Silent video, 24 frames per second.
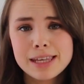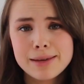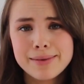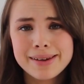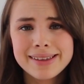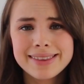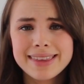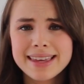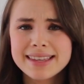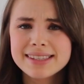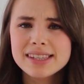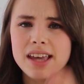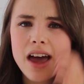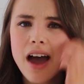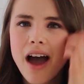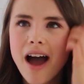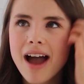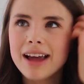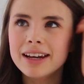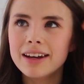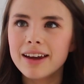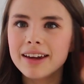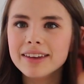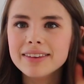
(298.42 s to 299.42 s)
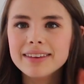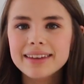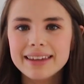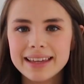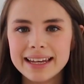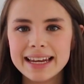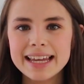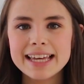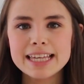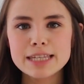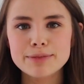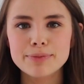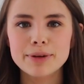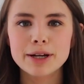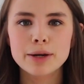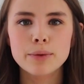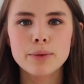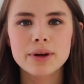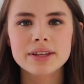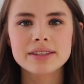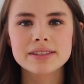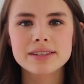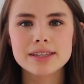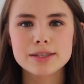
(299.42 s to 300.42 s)
Seaweed Thins. I like the Clear
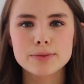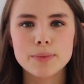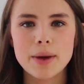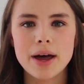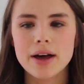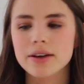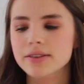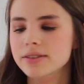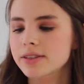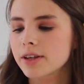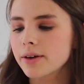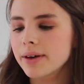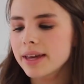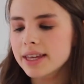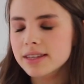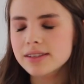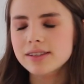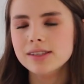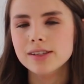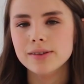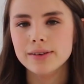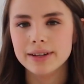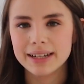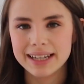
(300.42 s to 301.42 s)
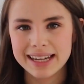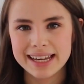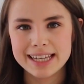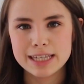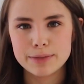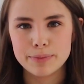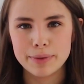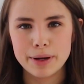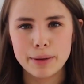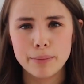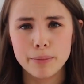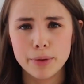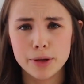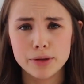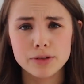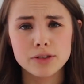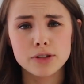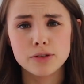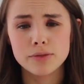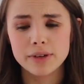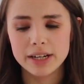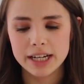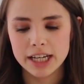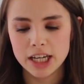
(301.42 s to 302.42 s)
Spring ones as well, so Itsu and Clear Spring
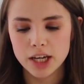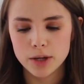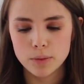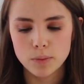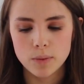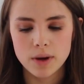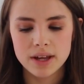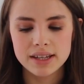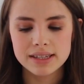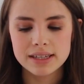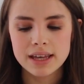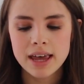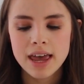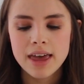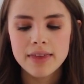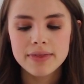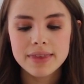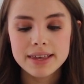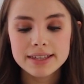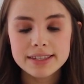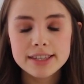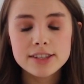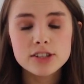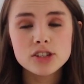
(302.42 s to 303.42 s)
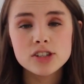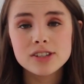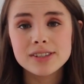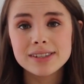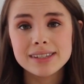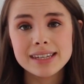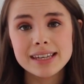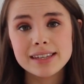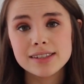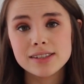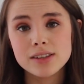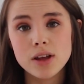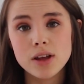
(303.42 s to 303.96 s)
both do really good ones. This is just sea